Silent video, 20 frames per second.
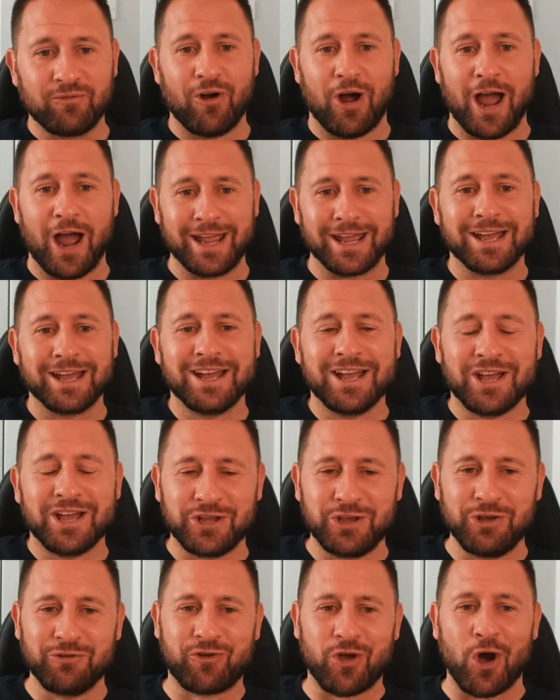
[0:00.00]
Right,
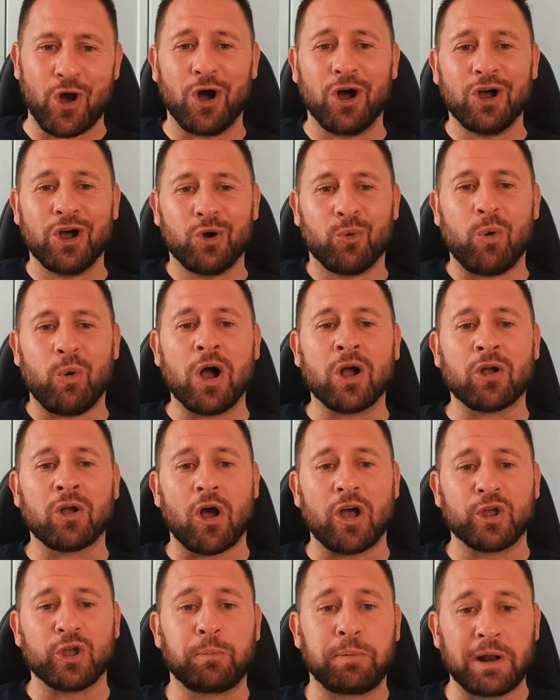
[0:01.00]
you've got one
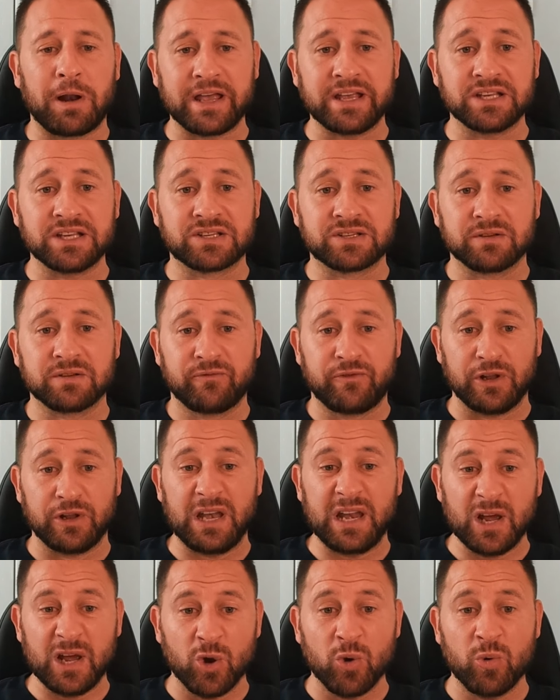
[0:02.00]
guy who plays for
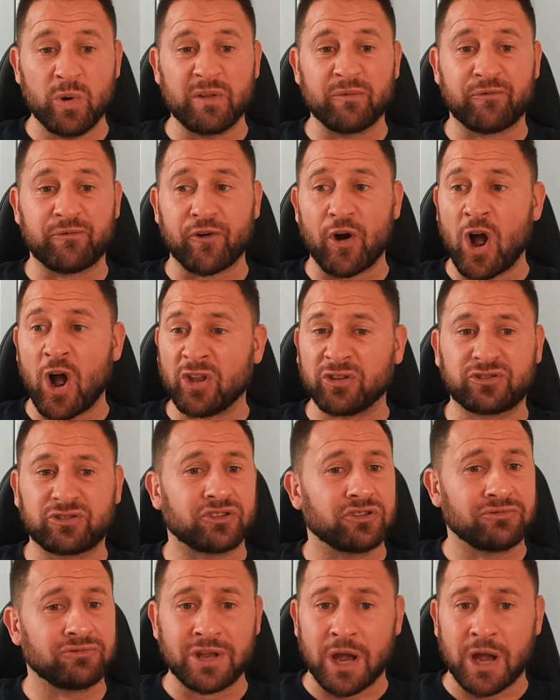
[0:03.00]
Lille in France.